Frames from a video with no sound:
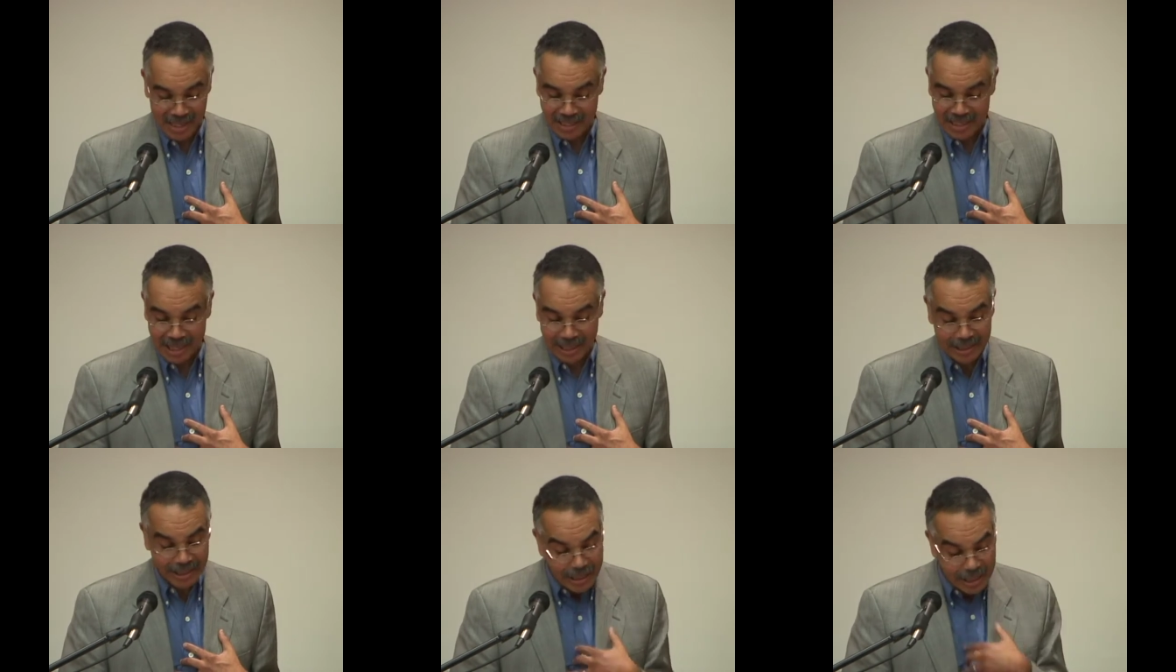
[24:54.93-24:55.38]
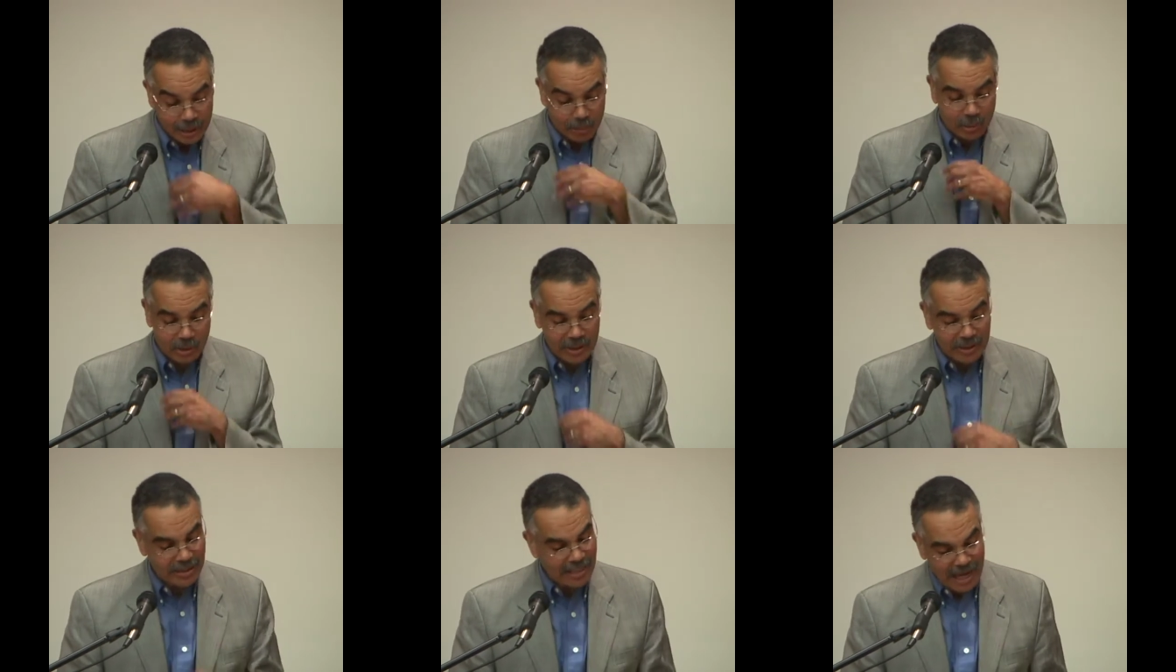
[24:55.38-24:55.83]
Yet
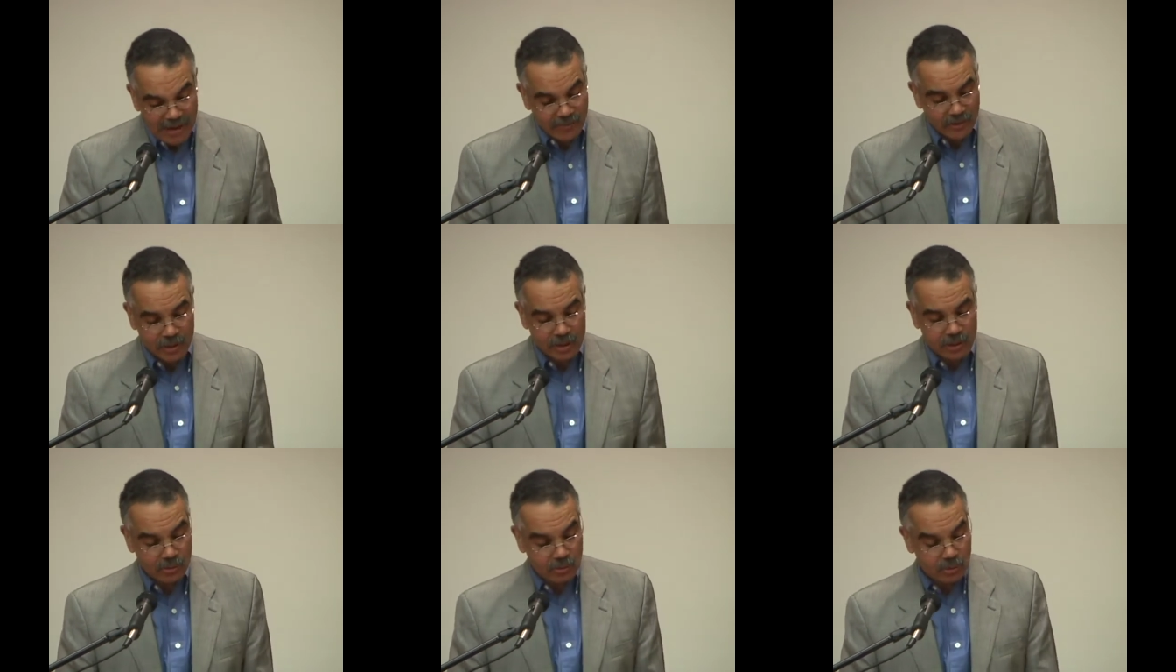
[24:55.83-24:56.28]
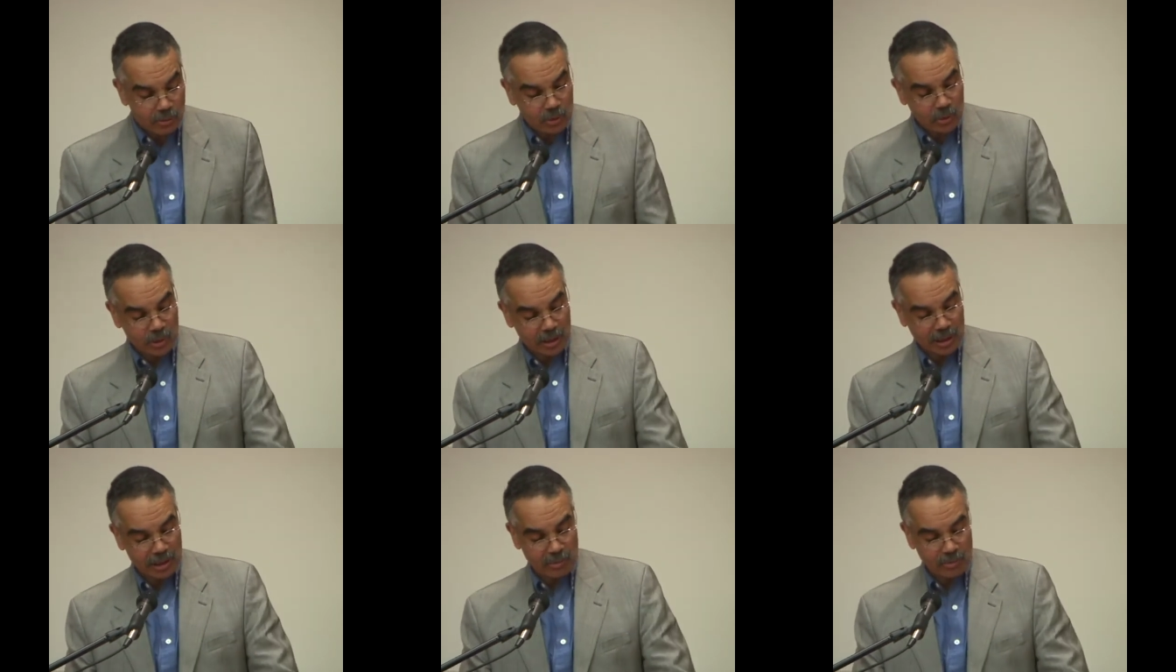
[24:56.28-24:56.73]
Linwood never
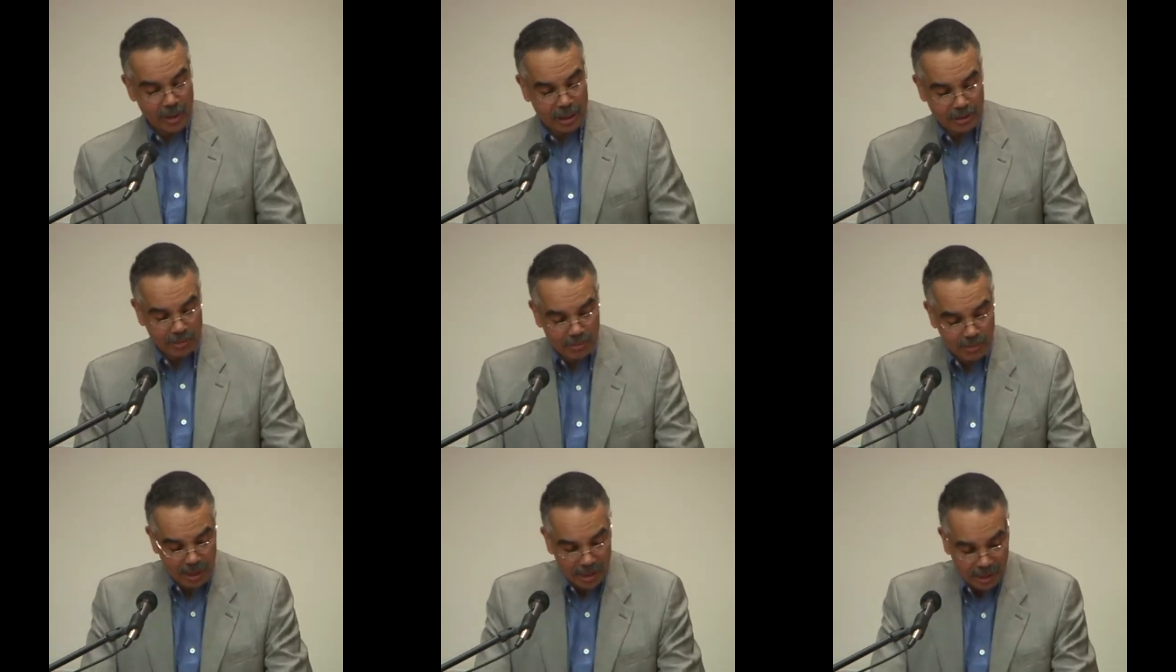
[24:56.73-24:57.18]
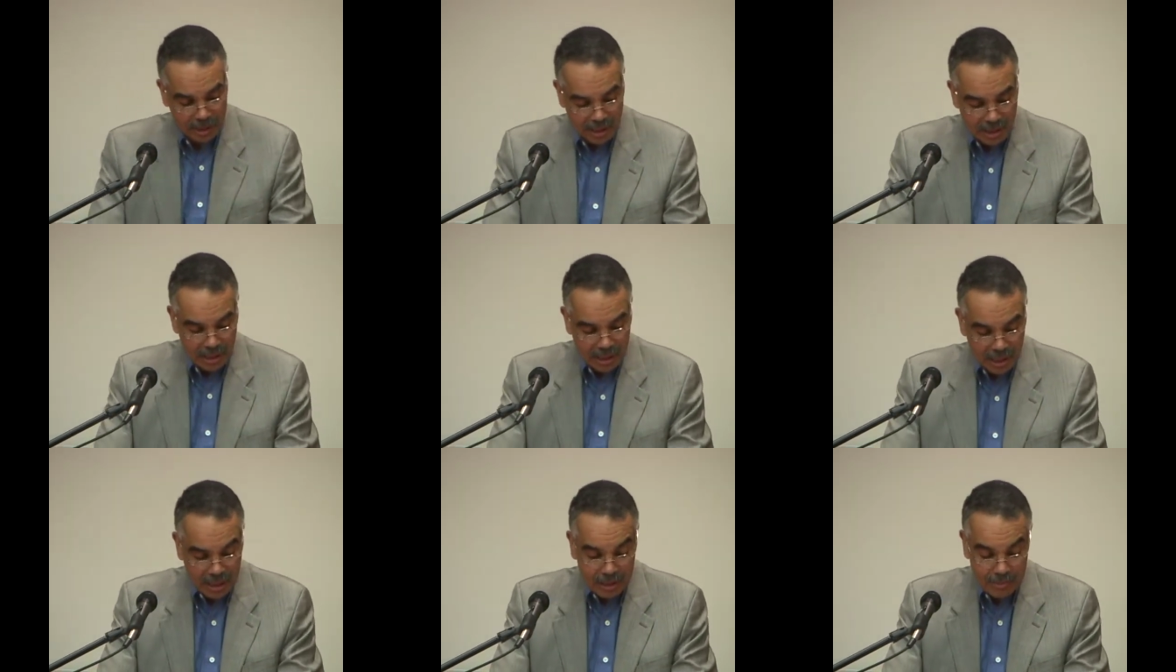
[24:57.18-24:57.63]
truly threatened me.
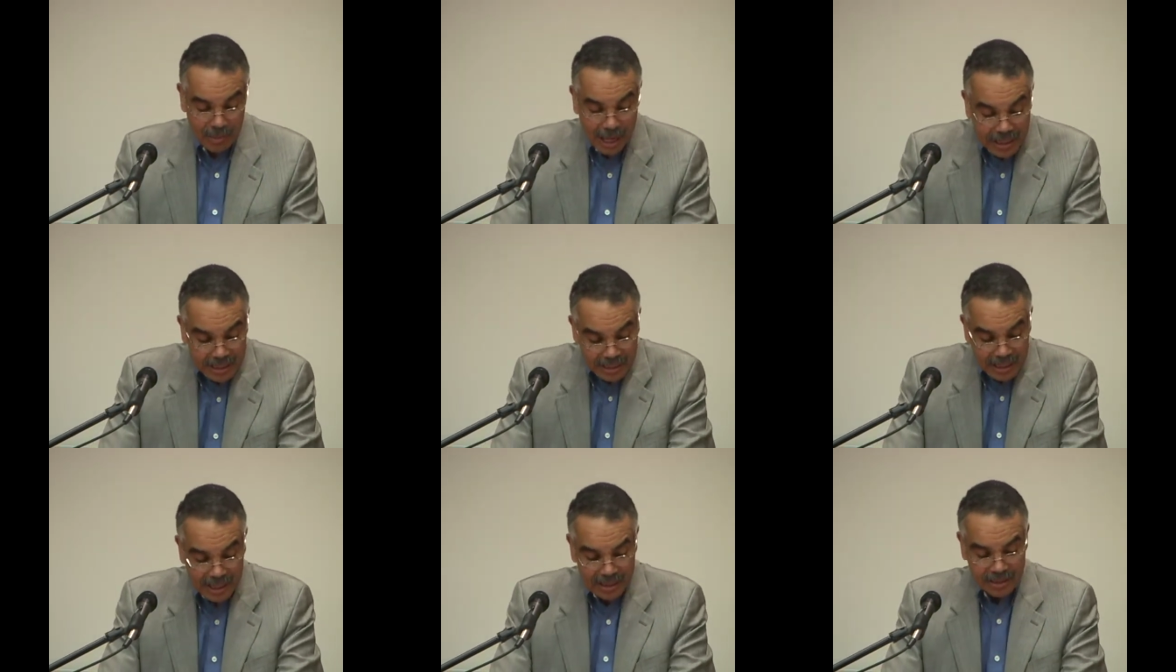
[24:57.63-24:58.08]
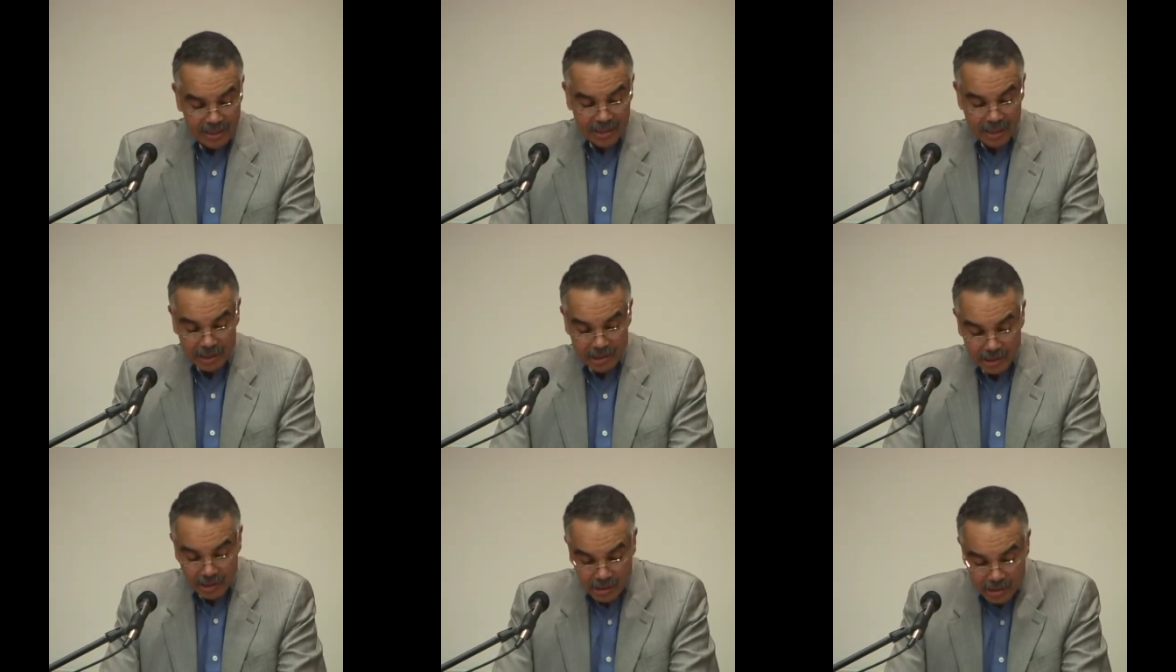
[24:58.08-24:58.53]
In my case,
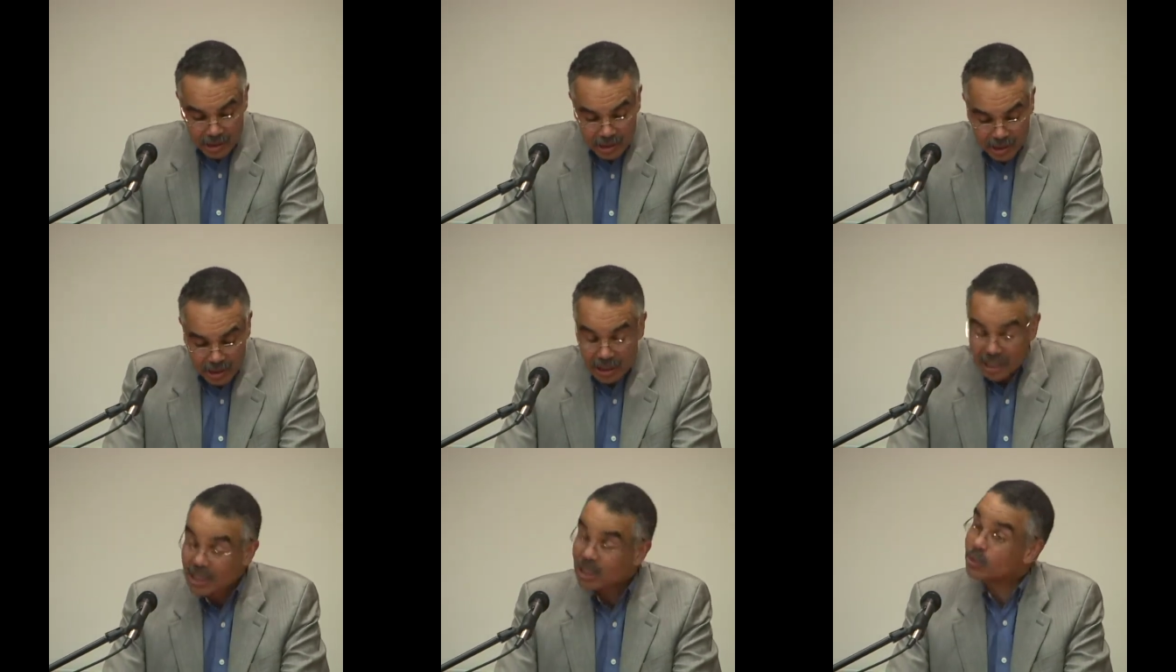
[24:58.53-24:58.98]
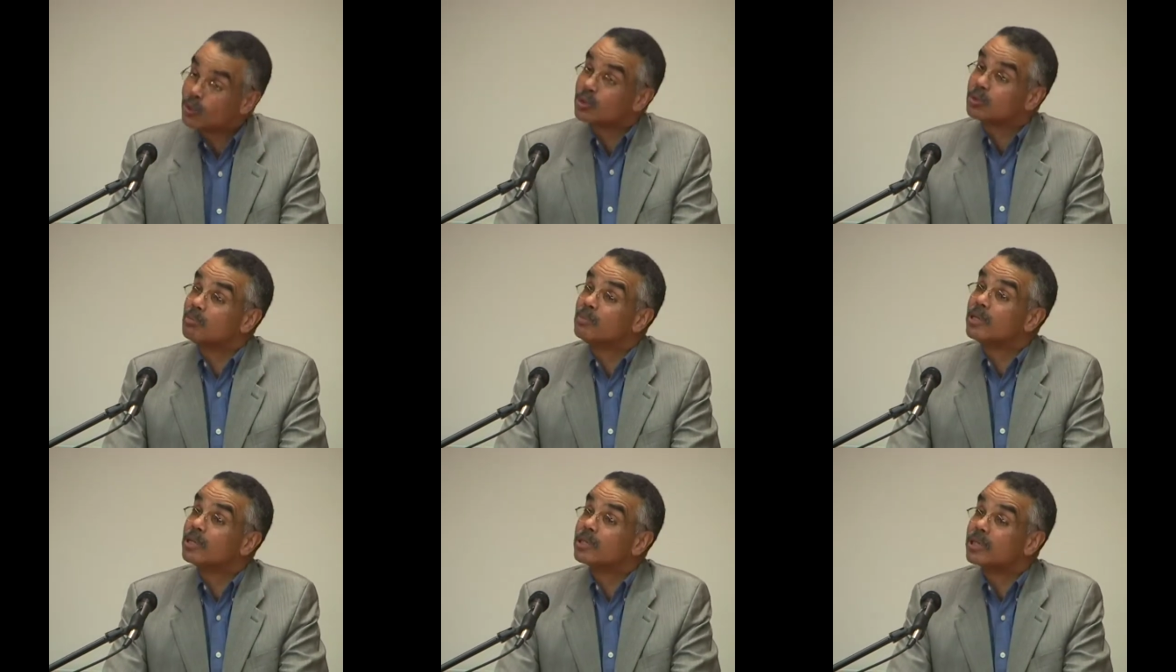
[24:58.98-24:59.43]
thank goodness, it was
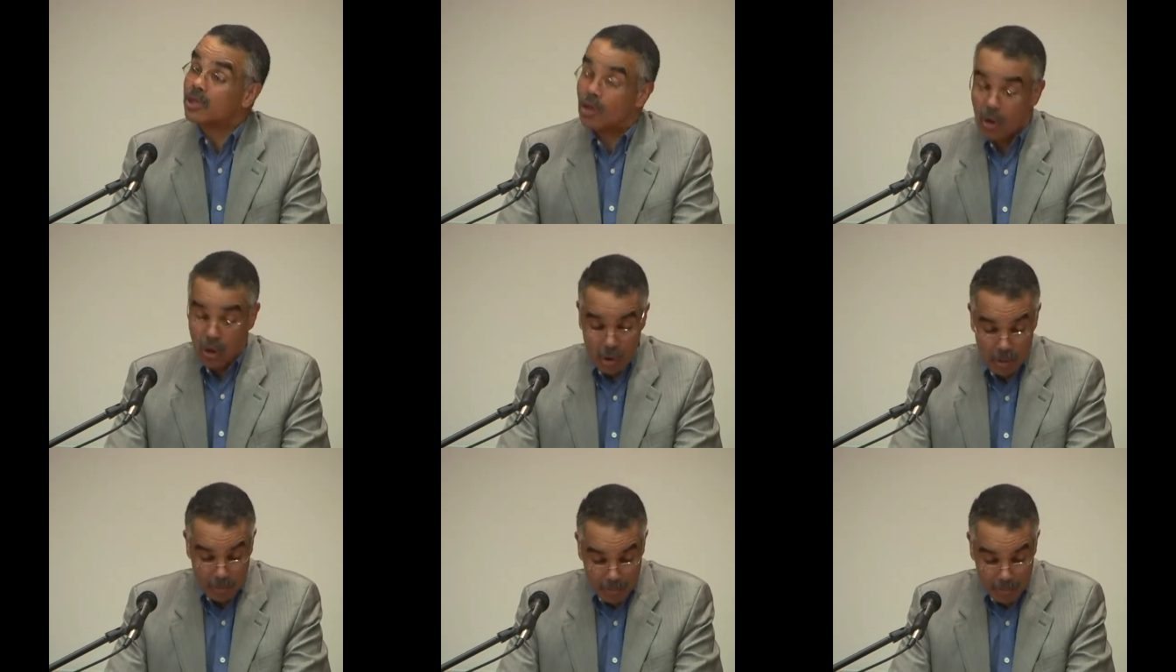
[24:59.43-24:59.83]
merely all